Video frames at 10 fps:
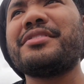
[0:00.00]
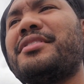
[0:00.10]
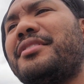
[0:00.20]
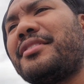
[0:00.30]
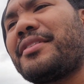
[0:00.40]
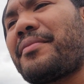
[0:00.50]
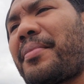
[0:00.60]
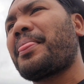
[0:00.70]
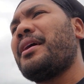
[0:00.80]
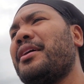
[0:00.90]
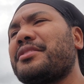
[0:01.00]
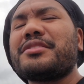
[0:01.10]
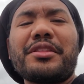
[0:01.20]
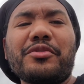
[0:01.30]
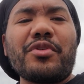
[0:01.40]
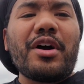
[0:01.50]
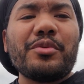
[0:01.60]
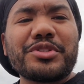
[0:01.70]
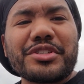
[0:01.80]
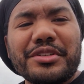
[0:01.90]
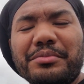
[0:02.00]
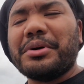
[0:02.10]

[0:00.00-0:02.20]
there's nothing wrong with it,